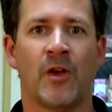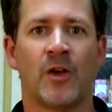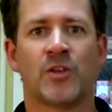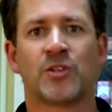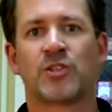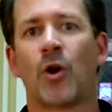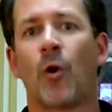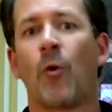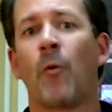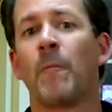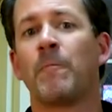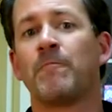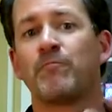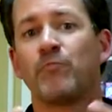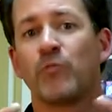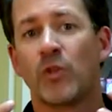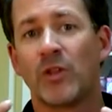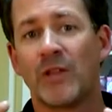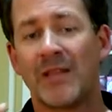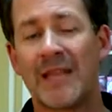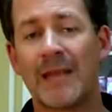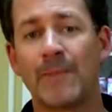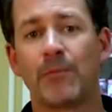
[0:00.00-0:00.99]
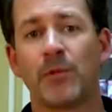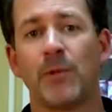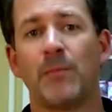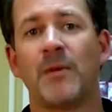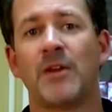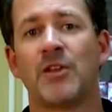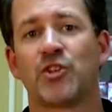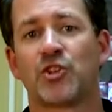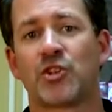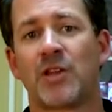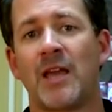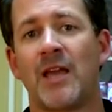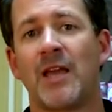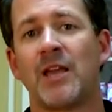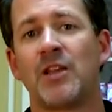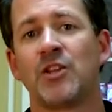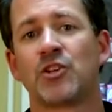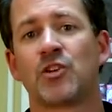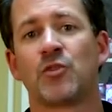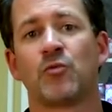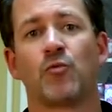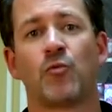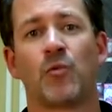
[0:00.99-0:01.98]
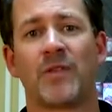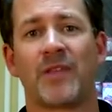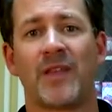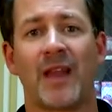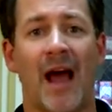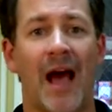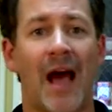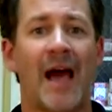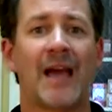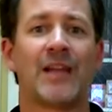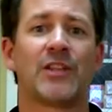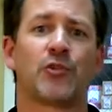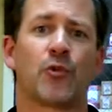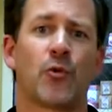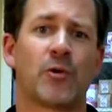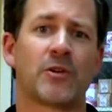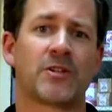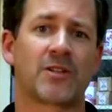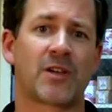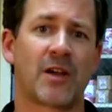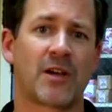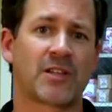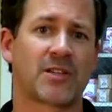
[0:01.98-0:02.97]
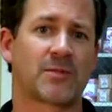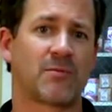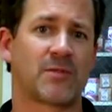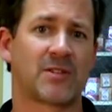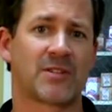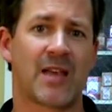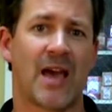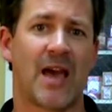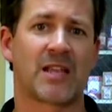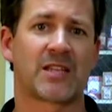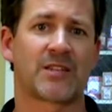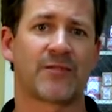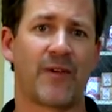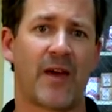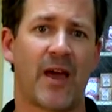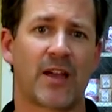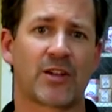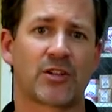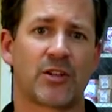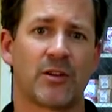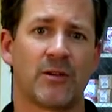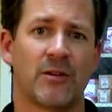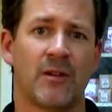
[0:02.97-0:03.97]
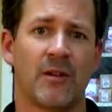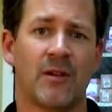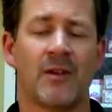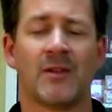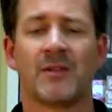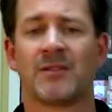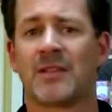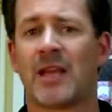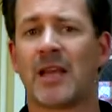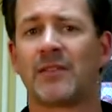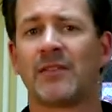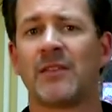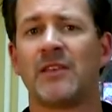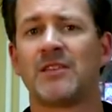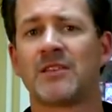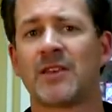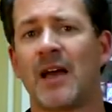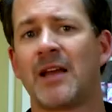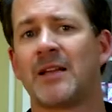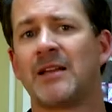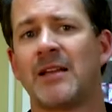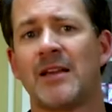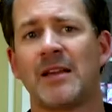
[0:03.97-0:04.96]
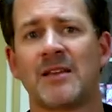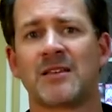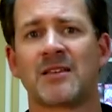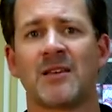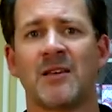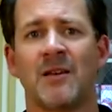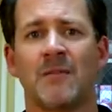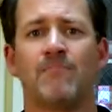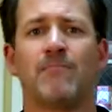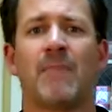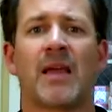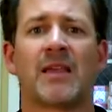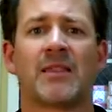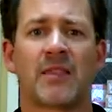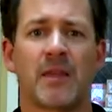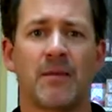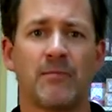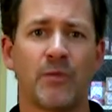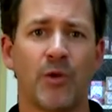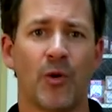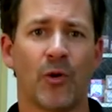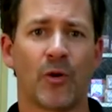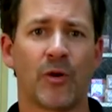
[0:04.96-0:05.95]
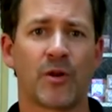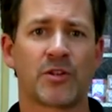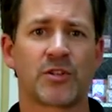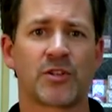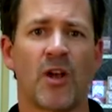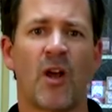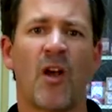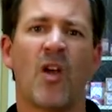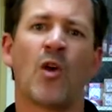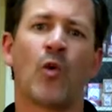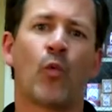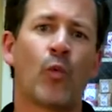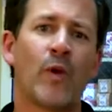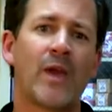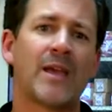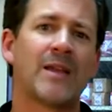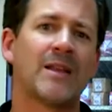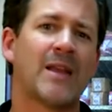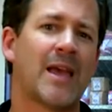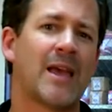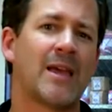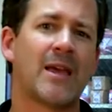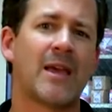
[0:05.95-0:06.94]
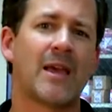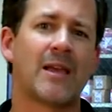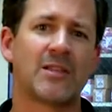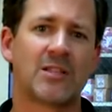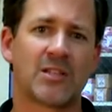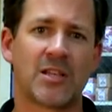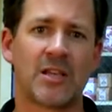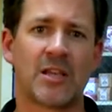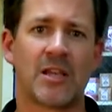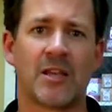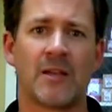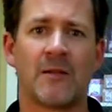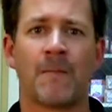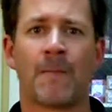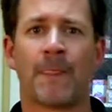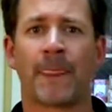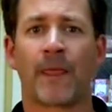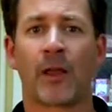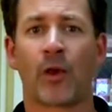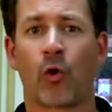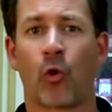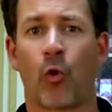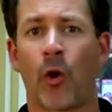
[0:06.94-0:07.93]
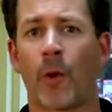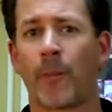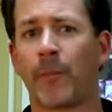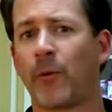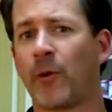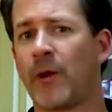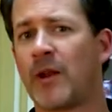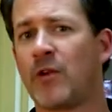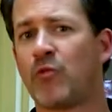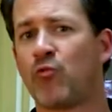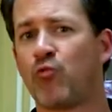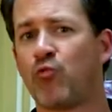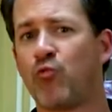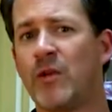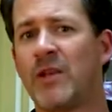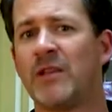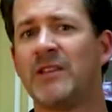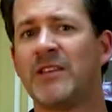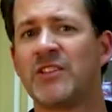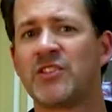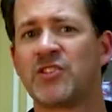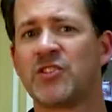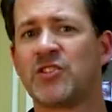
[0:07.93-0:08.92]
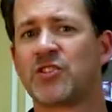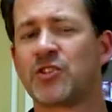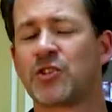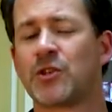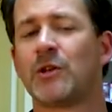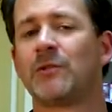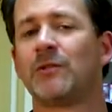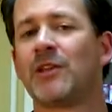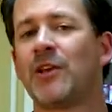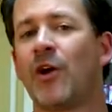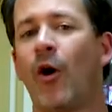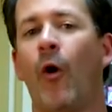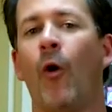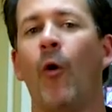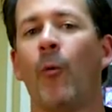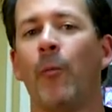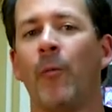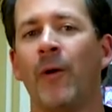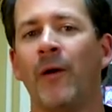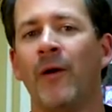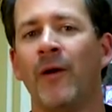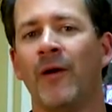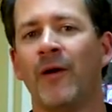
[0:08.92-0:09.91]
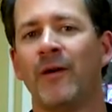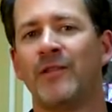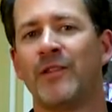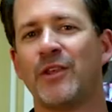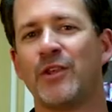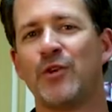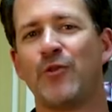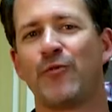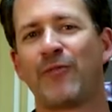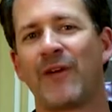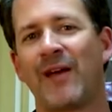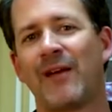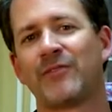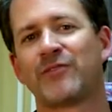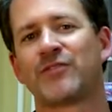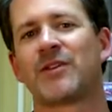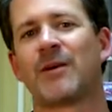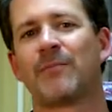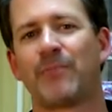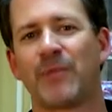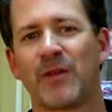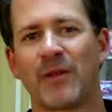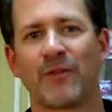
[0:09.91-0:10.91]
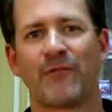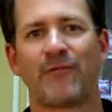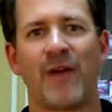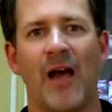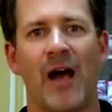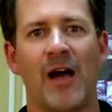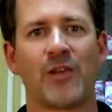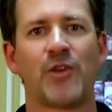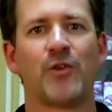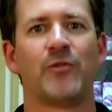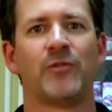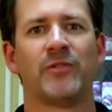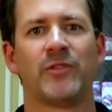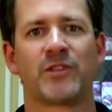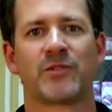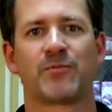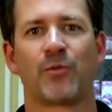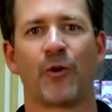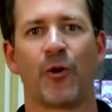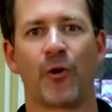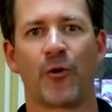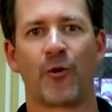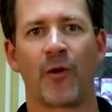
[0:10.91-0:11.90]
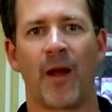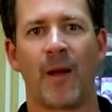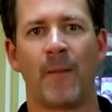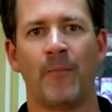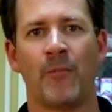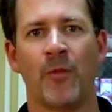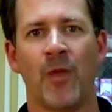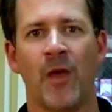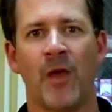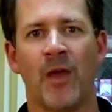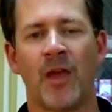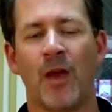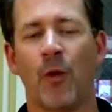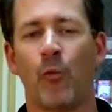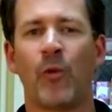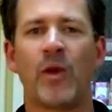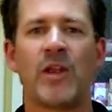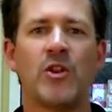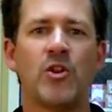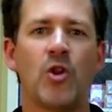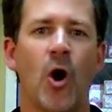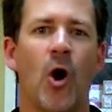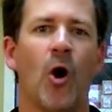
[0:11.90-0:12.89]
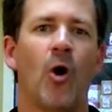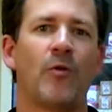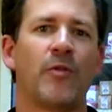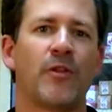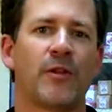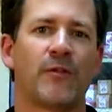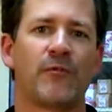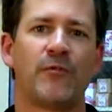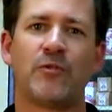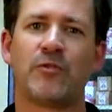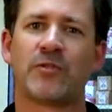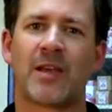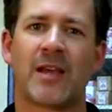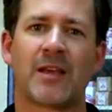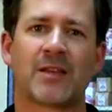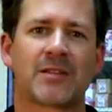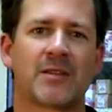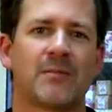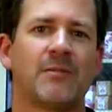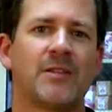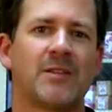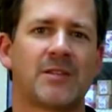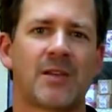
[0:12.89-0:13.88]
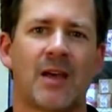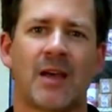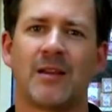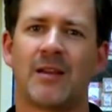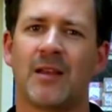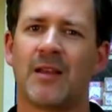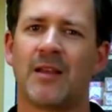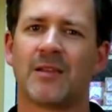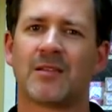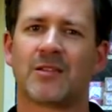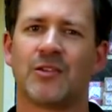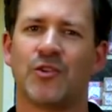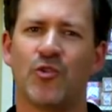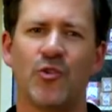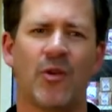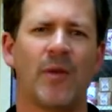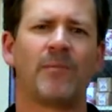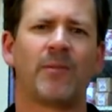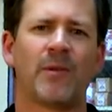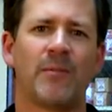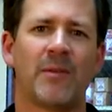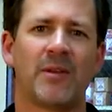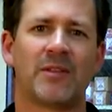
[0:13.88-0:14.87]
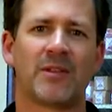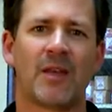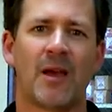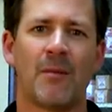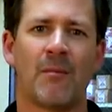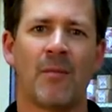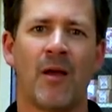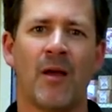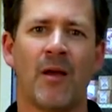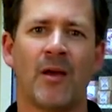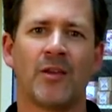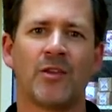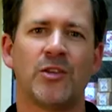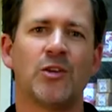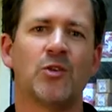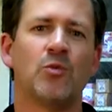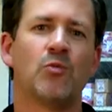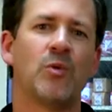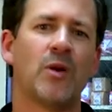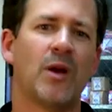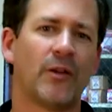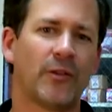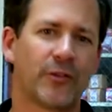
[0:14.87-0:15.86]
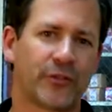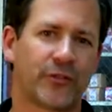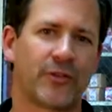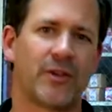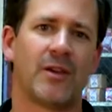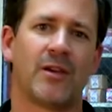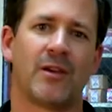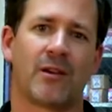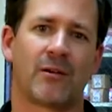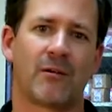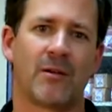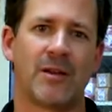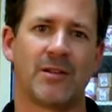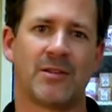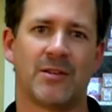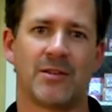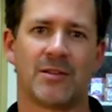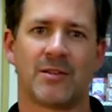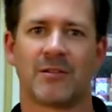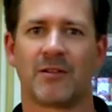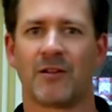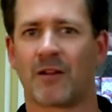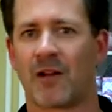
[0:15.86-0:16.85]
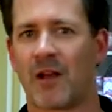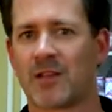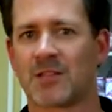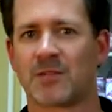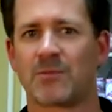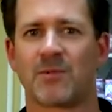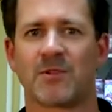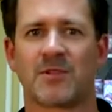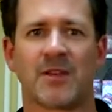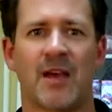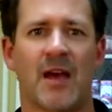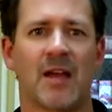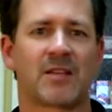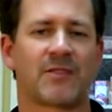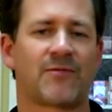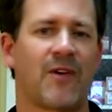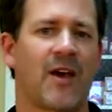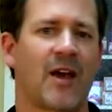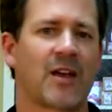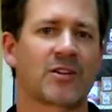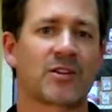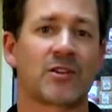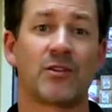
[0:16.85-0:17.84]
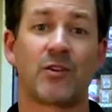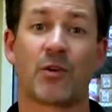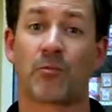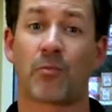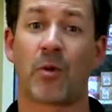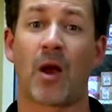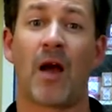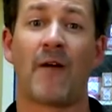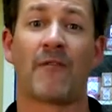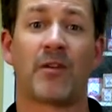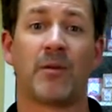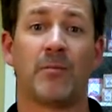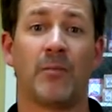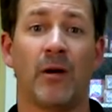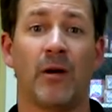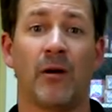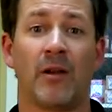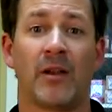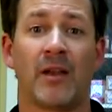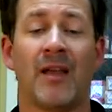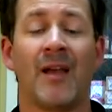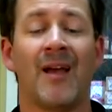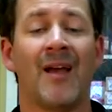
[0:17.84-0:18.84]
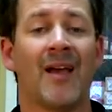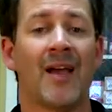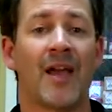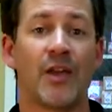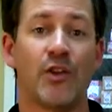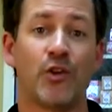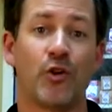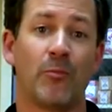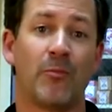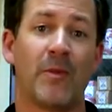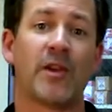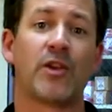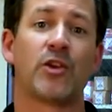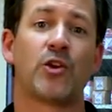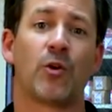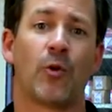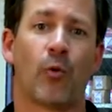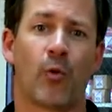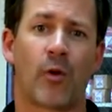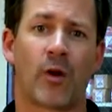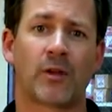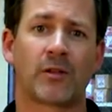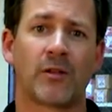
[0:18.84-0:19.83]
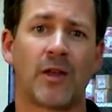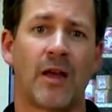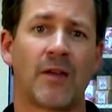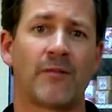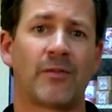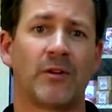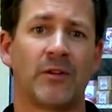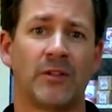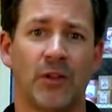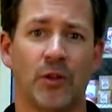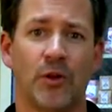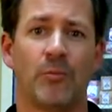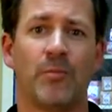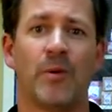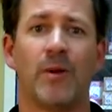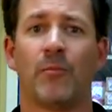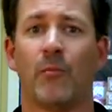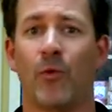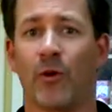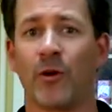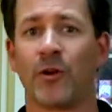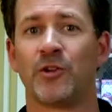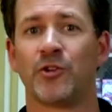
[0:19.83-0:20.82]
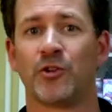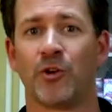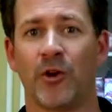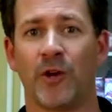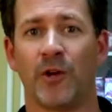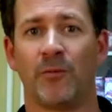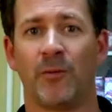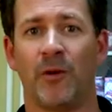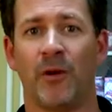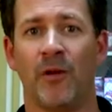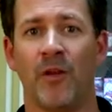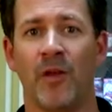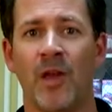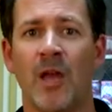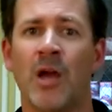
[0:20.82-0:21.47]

So implement change with an eye towards customer satisfaction. Take these ideas, make them yours. We at AAT Incorporated really sincerely hope that you found something of value in this program. And we know that if you take some of these ideas and you implement them, you will see increases in your customer satisfaction, your profitability, and you'll make your work life a little bit more enjoyable.